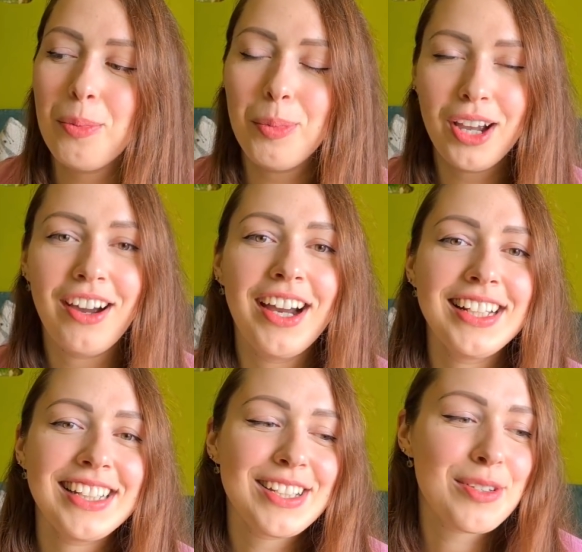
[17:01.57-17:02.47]
My
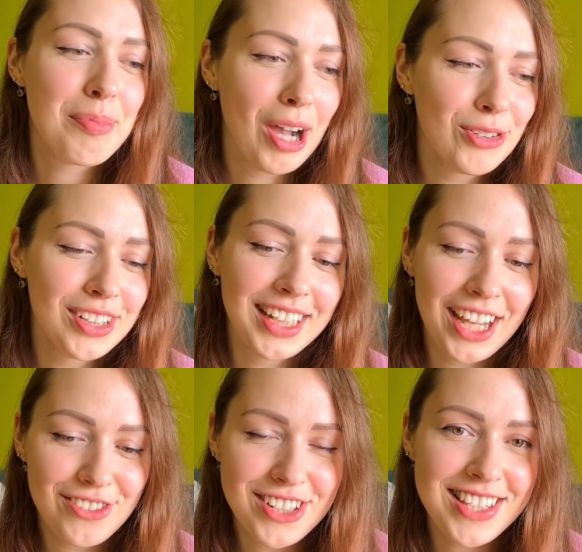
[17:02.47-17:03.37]
heart is pounding
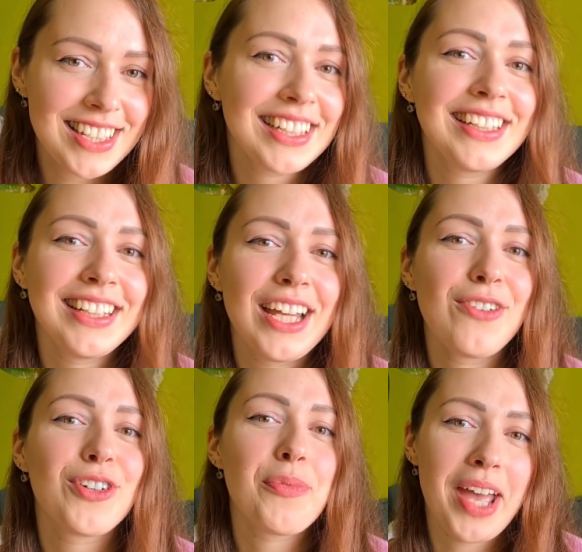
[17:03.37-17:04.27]
every single day
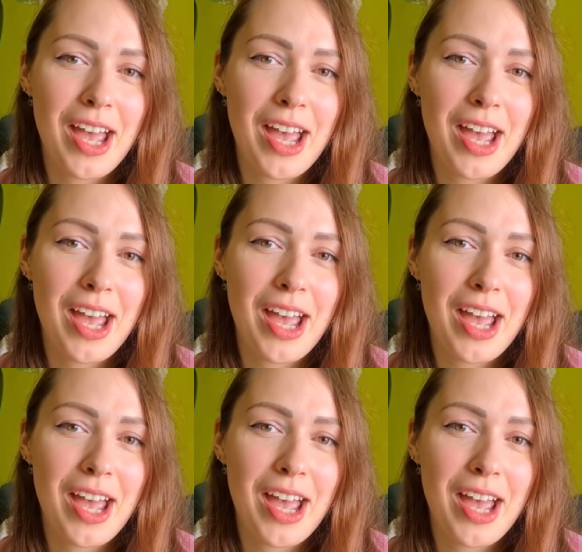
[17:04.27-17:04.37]
from